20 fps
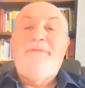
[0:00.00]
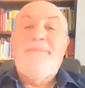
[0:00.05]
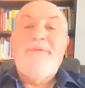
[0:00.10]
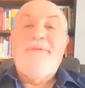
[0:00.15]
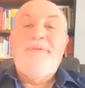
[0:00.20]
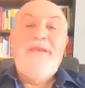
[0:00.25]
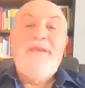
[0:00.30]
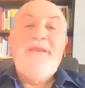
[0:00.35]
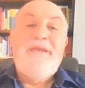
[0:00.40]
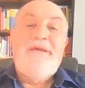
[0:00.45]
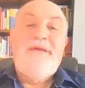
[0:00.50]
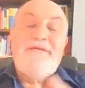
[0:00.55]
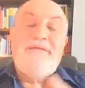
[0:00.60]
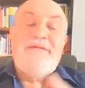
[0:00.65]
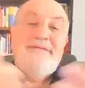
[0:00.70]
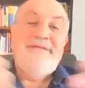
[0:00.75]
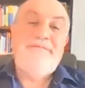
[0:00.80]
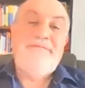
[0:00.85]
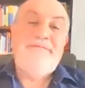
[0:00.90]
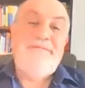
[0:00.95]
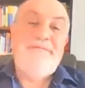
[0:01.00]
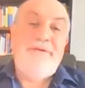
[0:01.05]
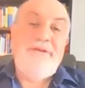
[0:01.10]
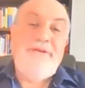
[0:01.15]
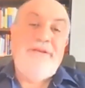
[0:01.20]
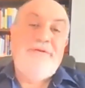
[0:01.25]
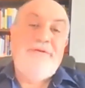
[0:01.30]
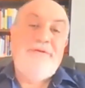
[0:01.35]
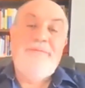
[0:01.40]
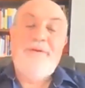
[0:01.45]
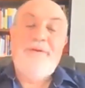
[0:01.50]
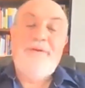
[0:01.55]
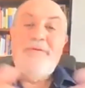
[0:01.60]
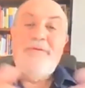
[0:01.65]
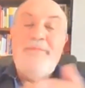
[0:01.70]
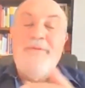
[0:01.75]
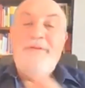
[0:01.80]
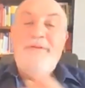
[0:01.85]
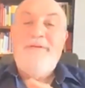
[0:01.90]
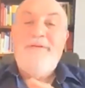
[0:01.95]
plane has very low
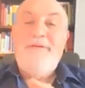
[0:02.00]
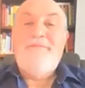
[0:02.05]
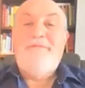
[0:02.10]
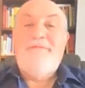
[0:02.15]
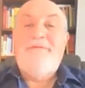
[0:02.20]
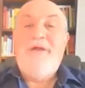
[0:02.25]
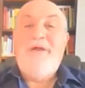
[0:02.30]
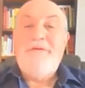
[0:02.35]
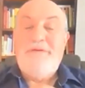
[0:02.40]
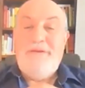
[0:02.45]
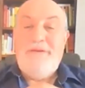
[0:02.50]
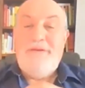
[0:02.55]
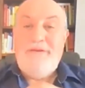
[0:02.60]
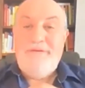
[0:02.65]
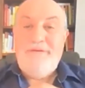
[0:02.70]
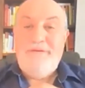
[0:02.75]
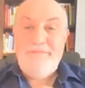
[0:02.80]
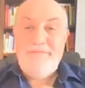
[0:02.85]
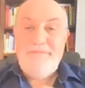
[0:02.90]
probability of crashing,